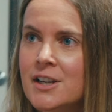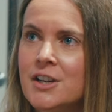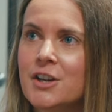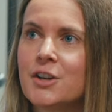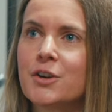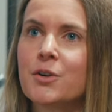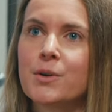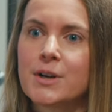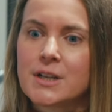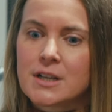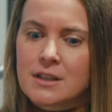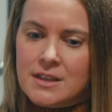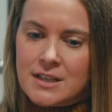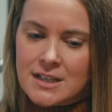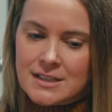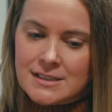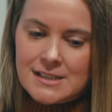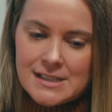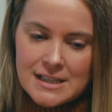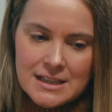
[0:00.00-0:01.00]
You're going
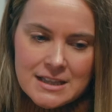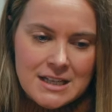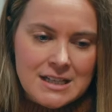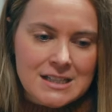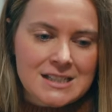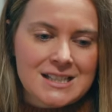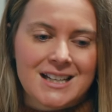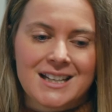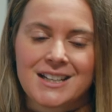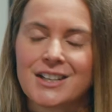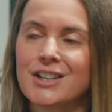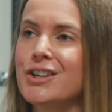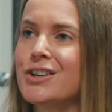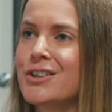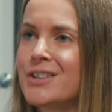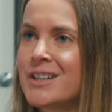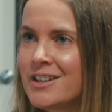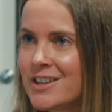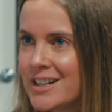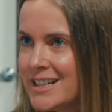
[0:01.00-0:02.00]
to see things like
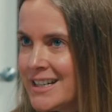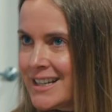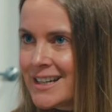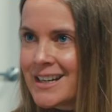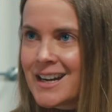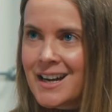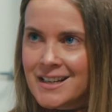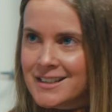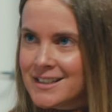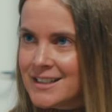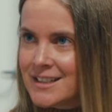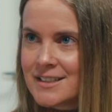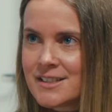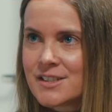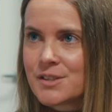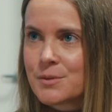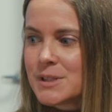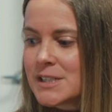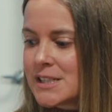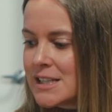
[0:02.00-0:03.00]
urinary incontinence.
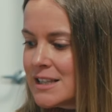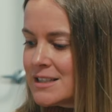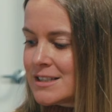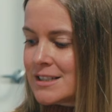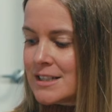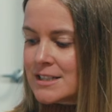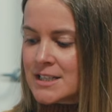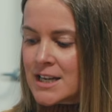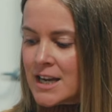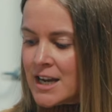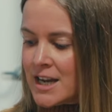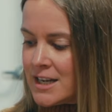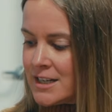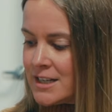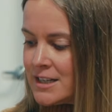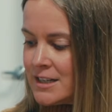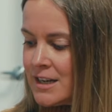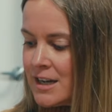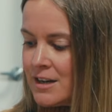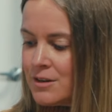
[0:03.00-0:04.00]
So we see this a ton
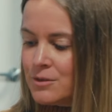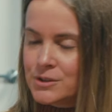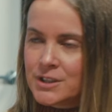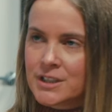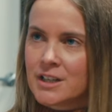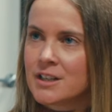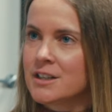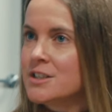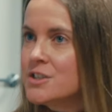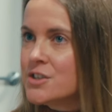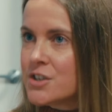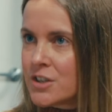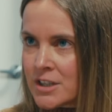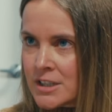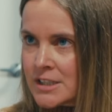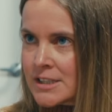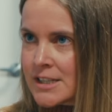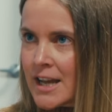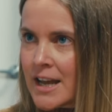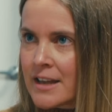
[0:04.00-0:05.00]
in not only our
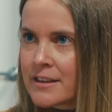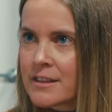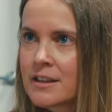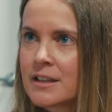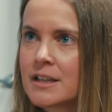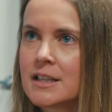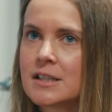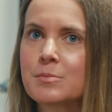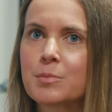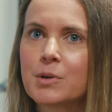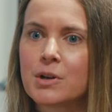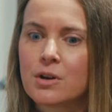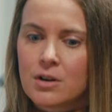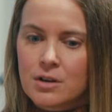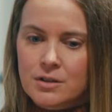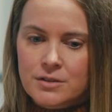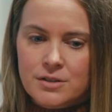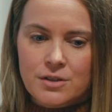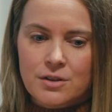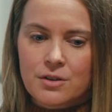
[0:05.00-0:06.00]
endurance athletes, but
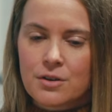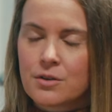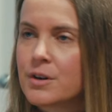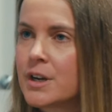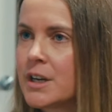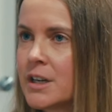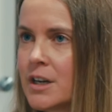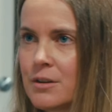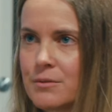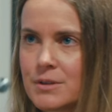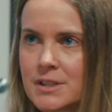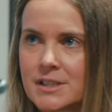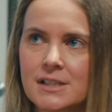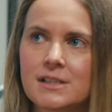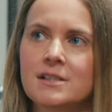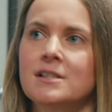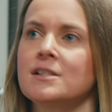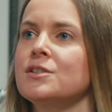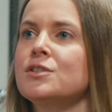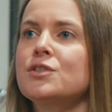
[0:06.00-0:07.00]
also in our
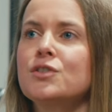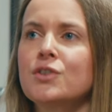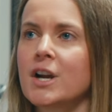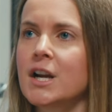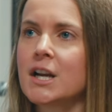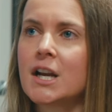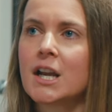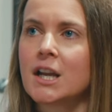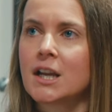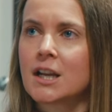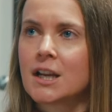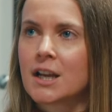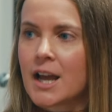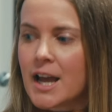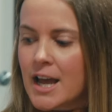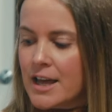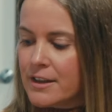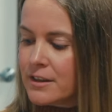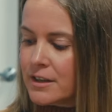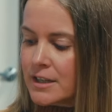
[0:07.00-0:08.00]
resistance training
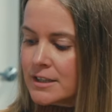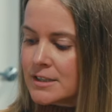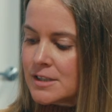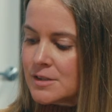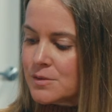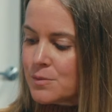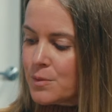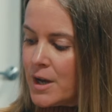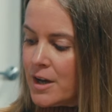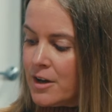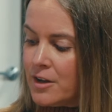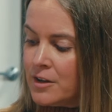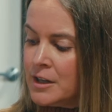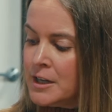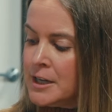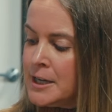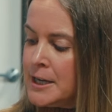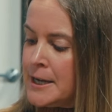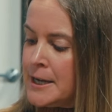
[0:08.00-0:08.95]
athletes as well.